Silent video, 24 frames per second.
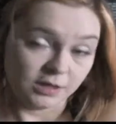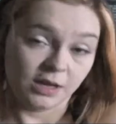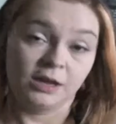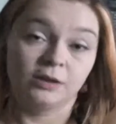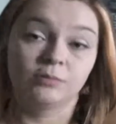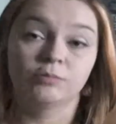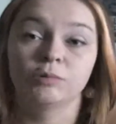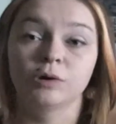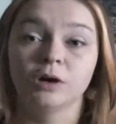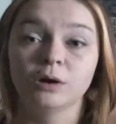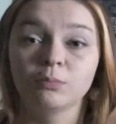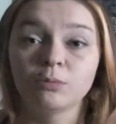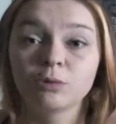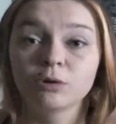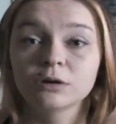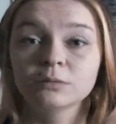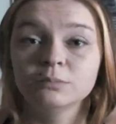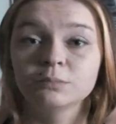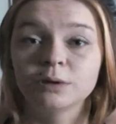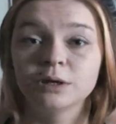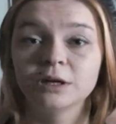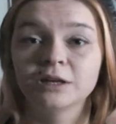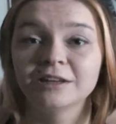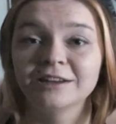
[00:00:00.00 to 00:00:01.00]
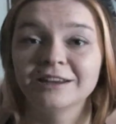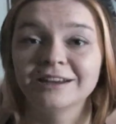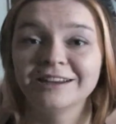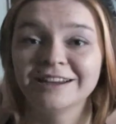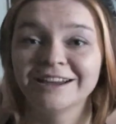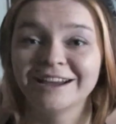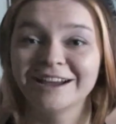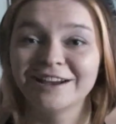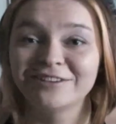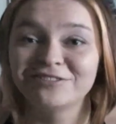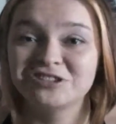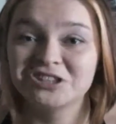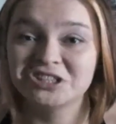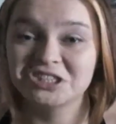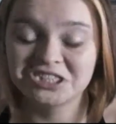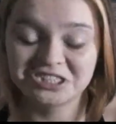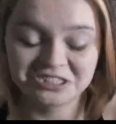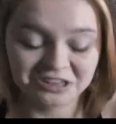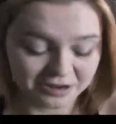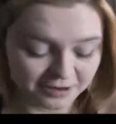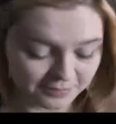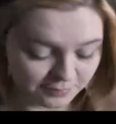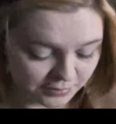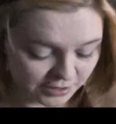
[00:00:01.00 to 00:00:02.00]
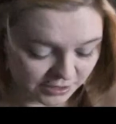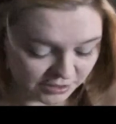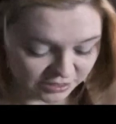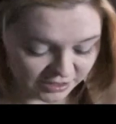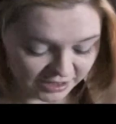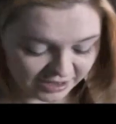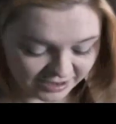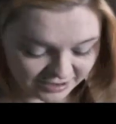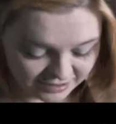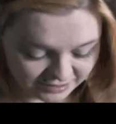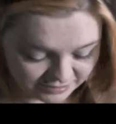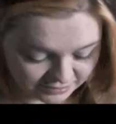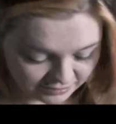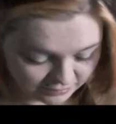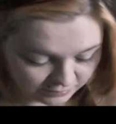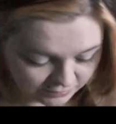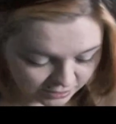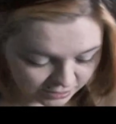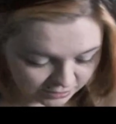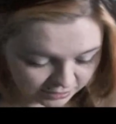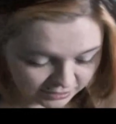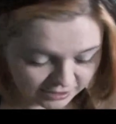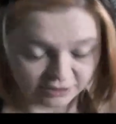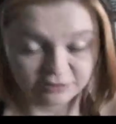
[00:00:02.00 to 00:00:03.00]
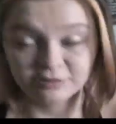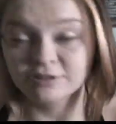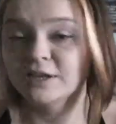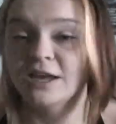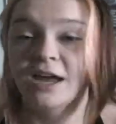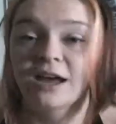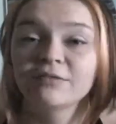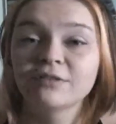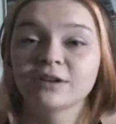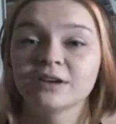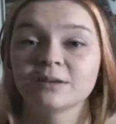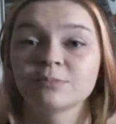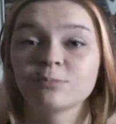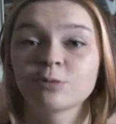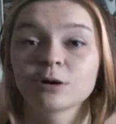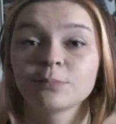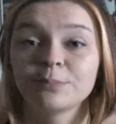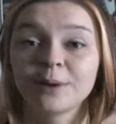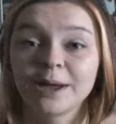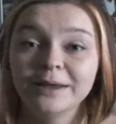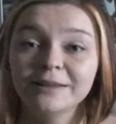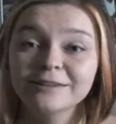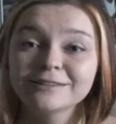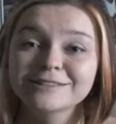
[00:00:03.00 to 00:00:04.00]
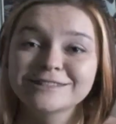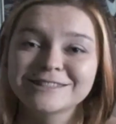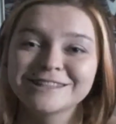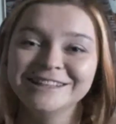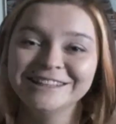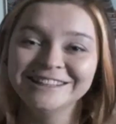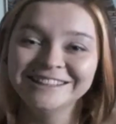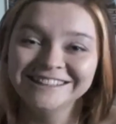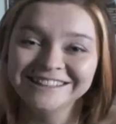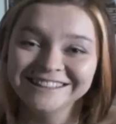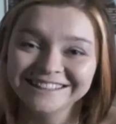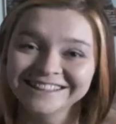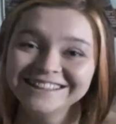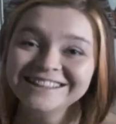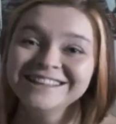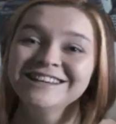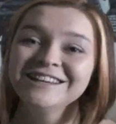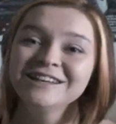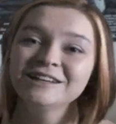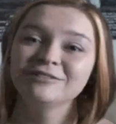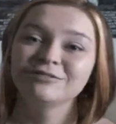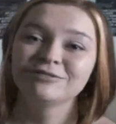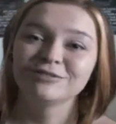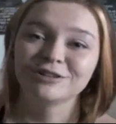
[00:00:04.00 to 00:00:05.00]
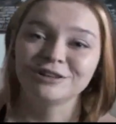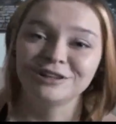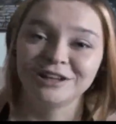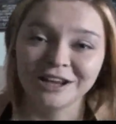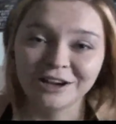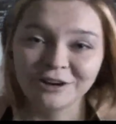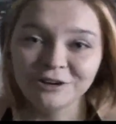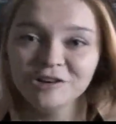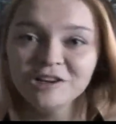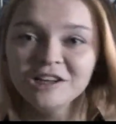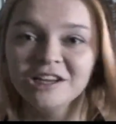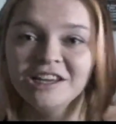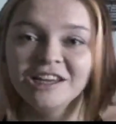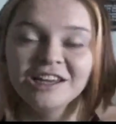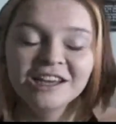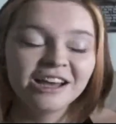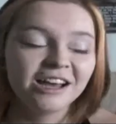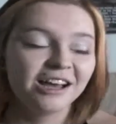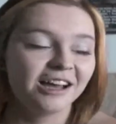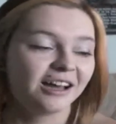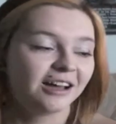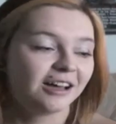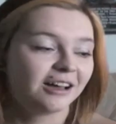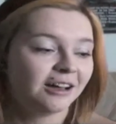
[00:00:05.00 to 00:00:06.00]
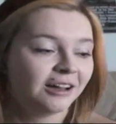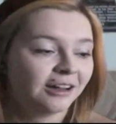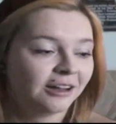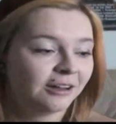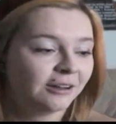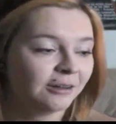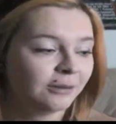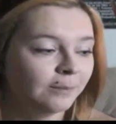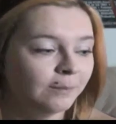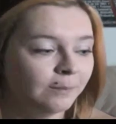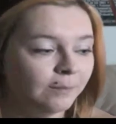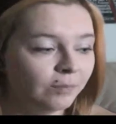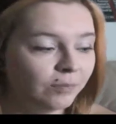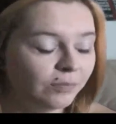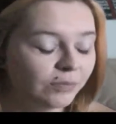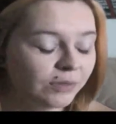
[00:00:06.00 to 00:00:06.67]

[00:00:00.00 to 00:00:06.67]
I want more, but I have to stop at that. I'm not allowed to have any more pets for now. Yeah,